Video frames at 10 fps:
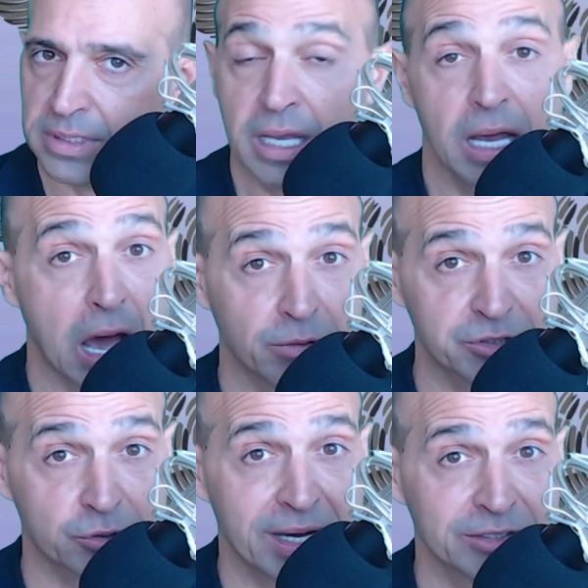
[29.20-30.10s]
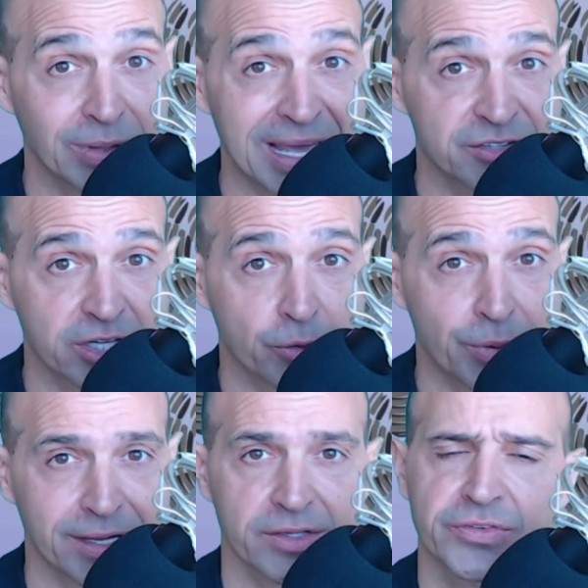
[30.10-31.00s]
I will try to answer the
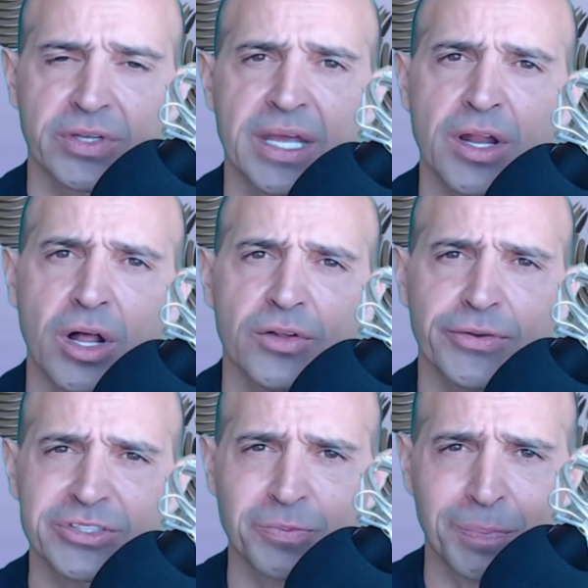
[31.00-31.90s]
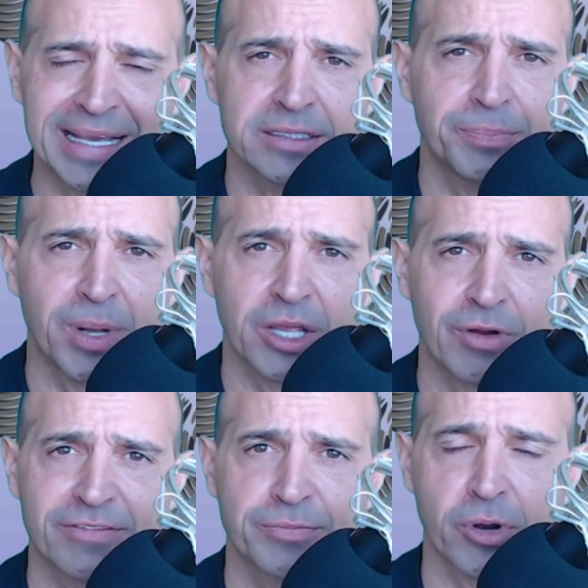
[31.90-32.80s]
critics and also explain the
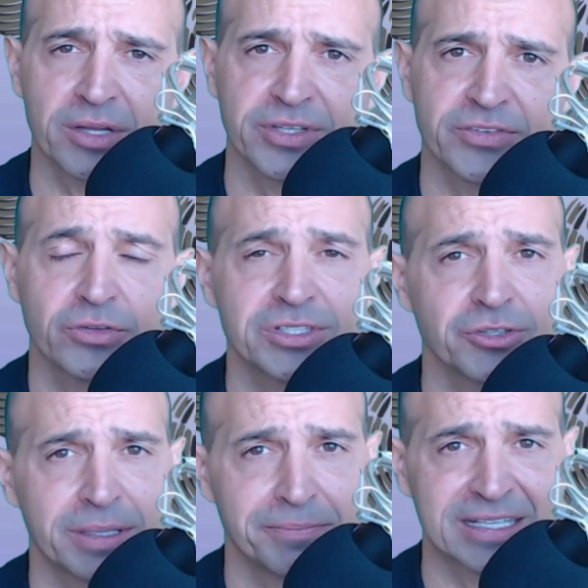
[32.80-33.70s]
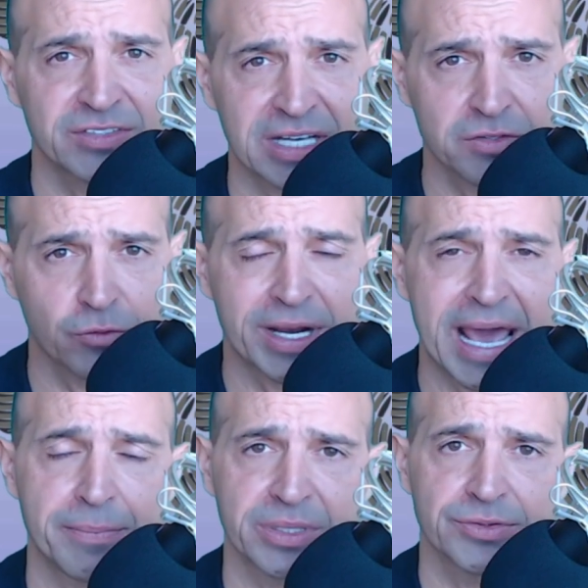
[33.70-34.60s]
polygraph process so that you can make sense of what
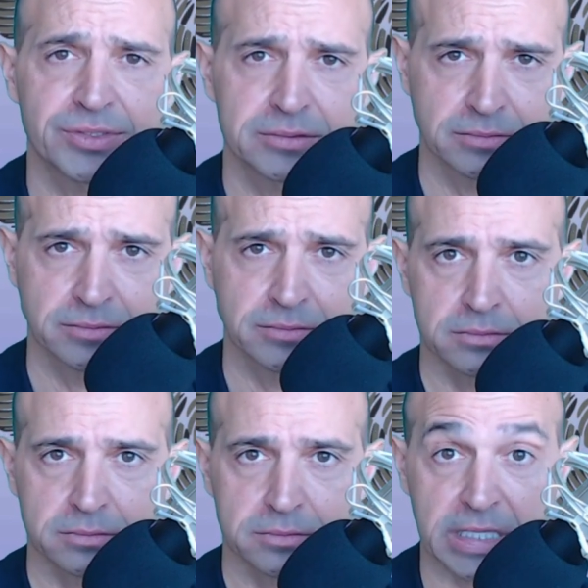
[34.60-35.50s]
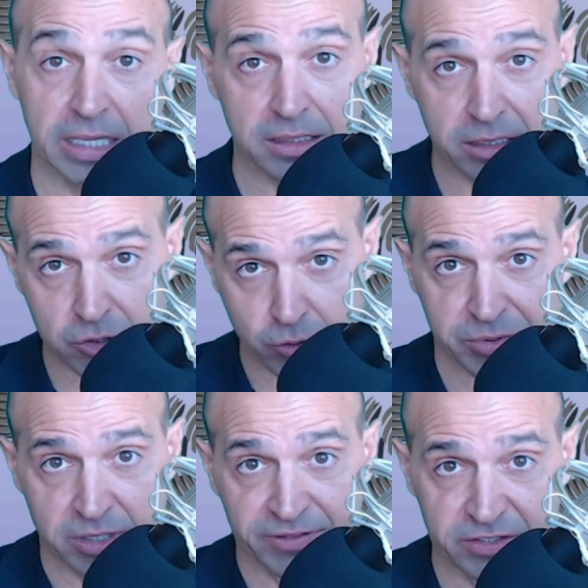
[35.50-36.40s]
happened. In the description
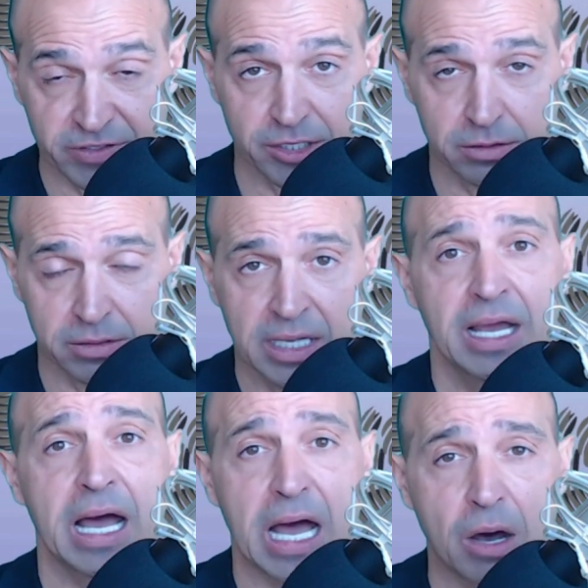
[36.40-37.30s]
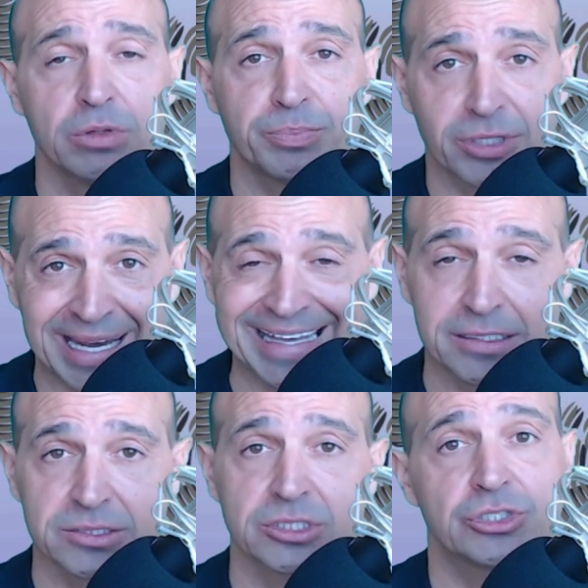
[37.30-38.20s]
of this video, I will put
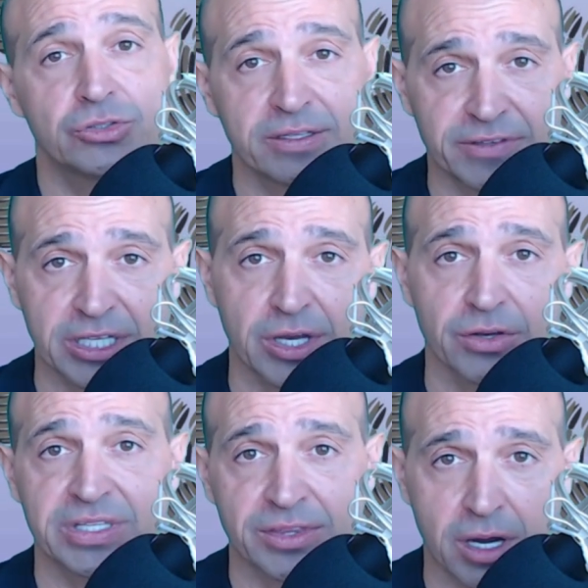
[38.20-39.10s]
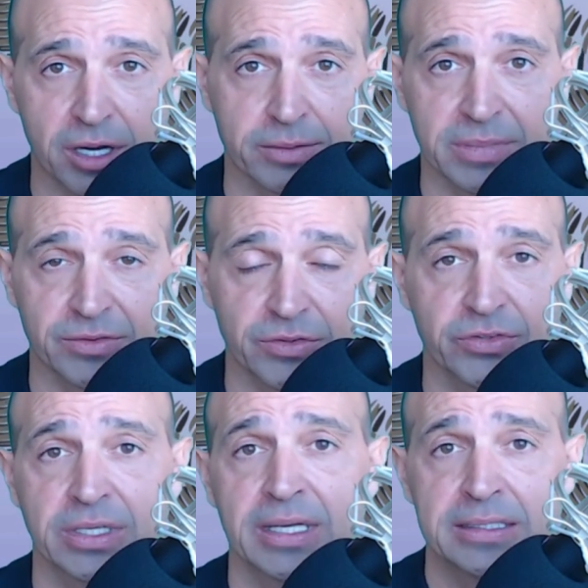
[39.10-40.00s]
links to the videos and documents
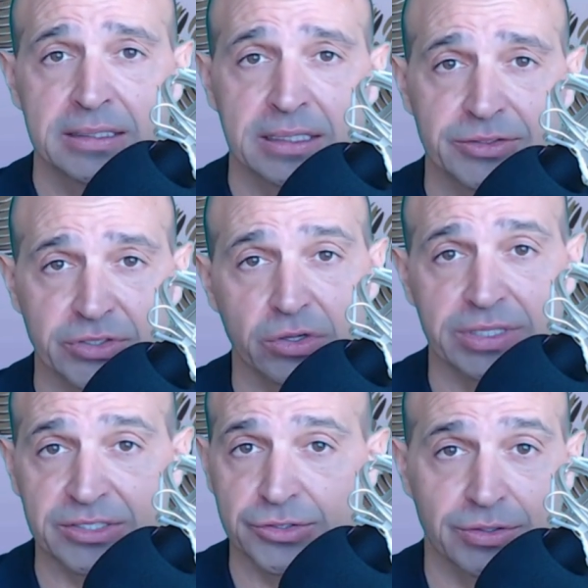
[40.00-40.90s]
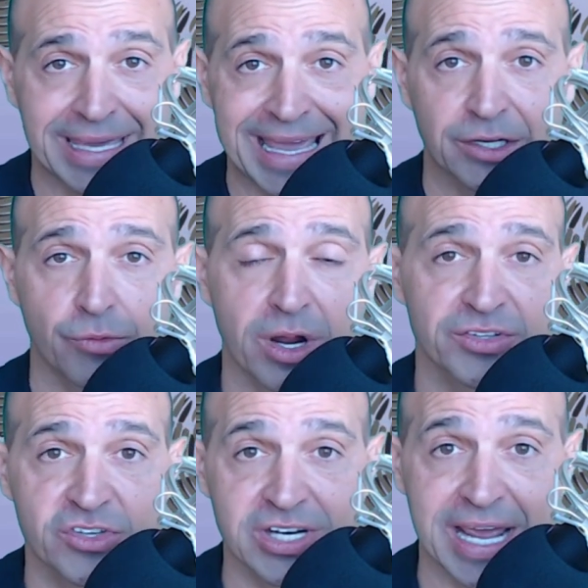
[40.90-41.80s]
so that you can
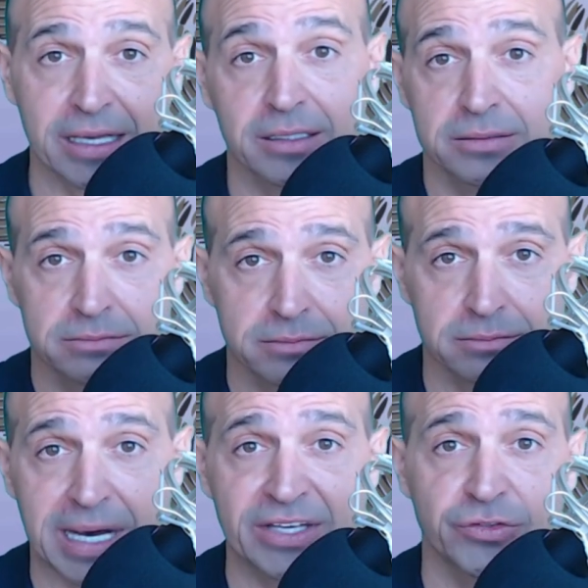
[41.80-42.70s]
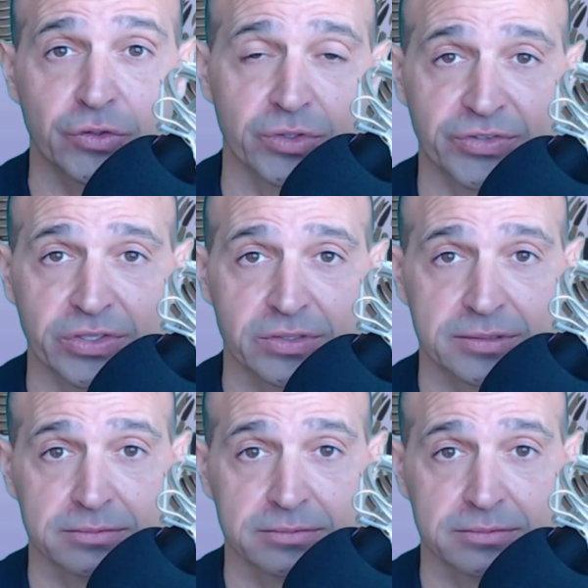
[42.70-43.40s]
cross-check my sources.